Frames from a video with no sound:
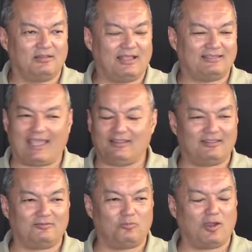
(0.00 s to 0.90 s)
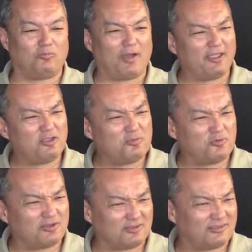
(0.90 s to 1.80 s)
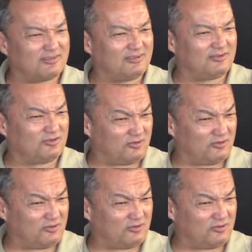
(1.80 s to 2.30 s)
Why are you brushing? Is